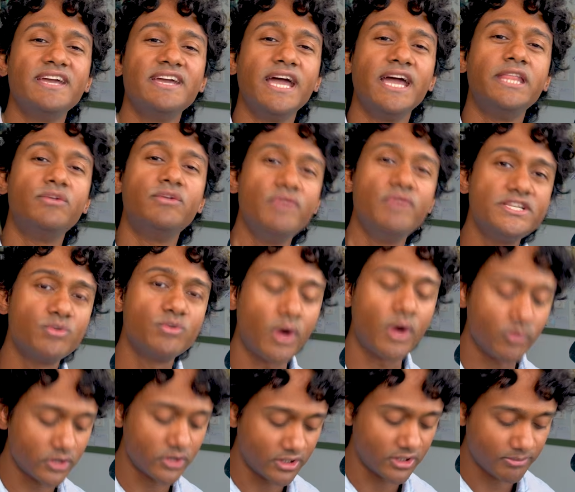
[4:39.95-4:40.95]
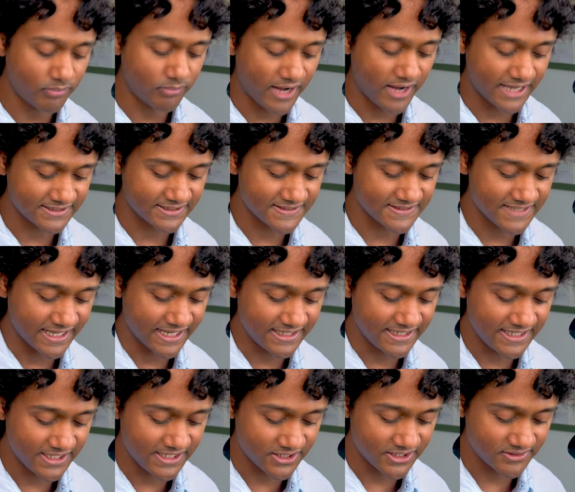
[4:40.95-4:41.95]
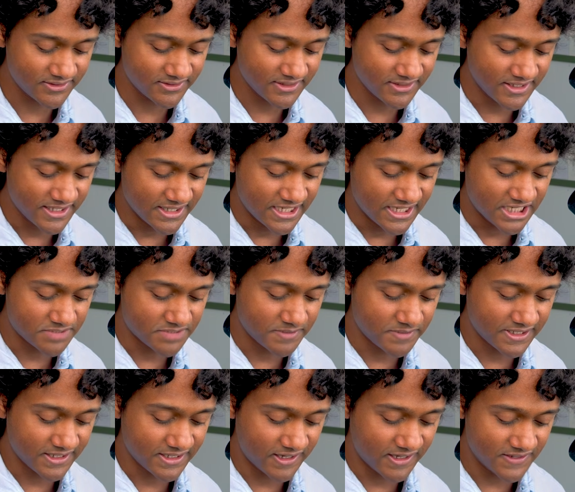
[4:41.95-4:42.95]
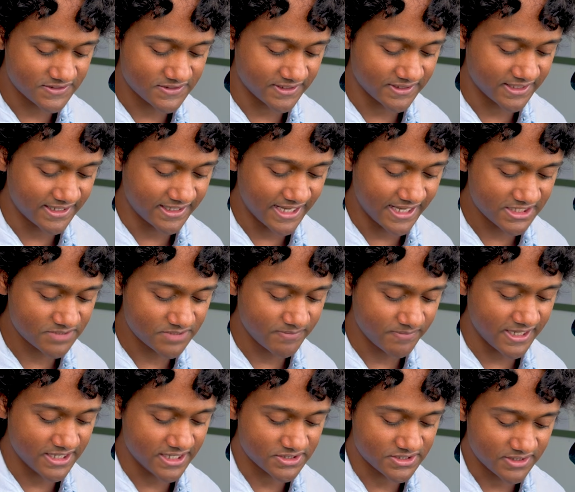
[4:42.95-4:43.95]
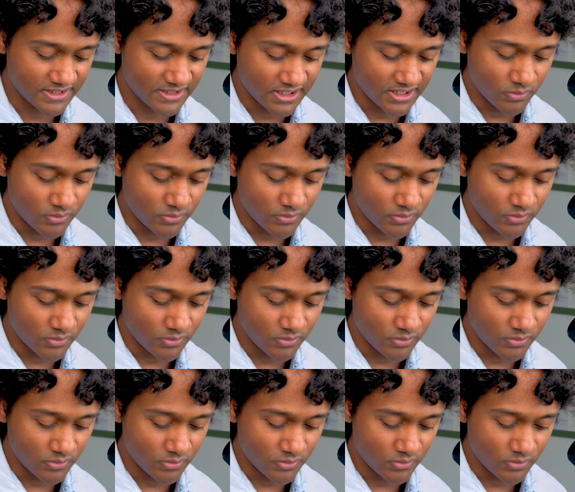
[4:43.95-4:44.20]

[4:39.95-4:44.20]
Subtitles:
And the reason why we're going to practice that here is because on the next page,